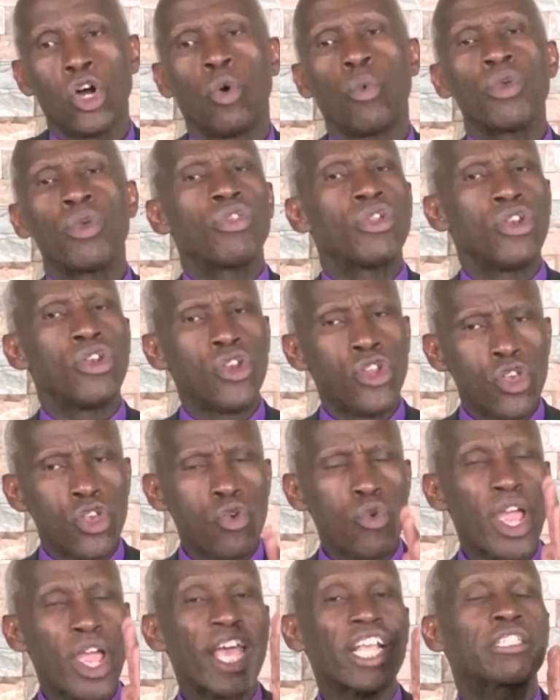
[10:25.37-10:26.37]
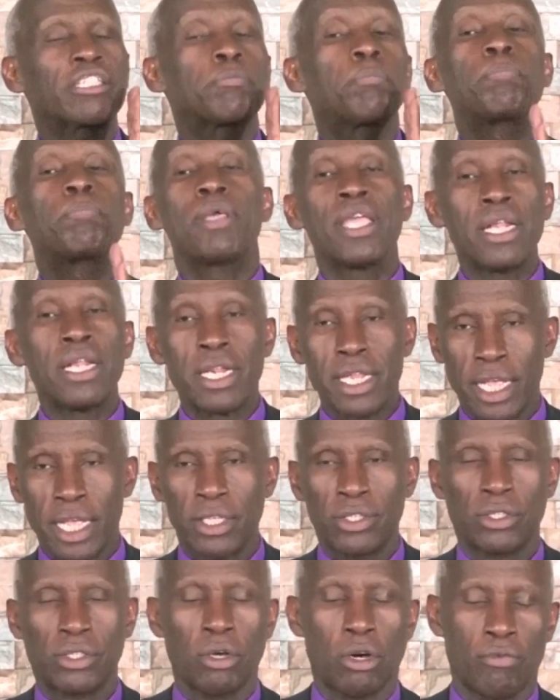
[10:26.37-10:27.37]
with new
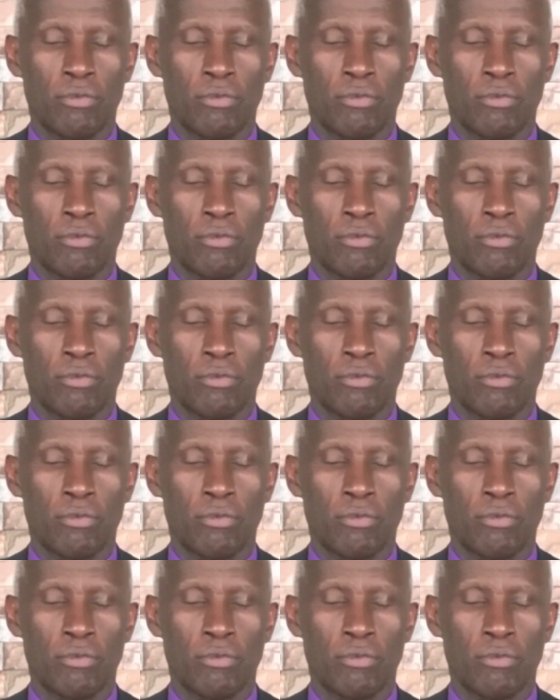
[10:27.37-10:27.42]
experience